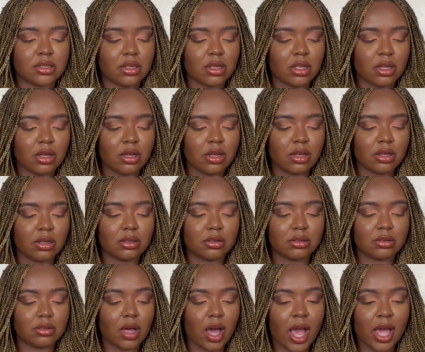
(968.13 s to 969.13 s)
The
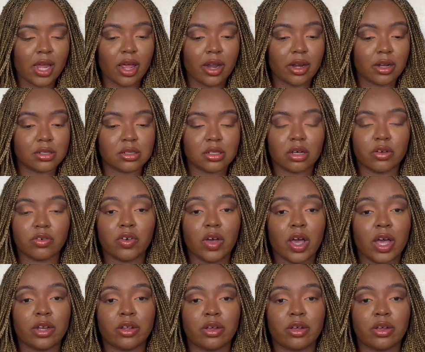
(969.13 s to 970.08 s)
eyeliner stuff, I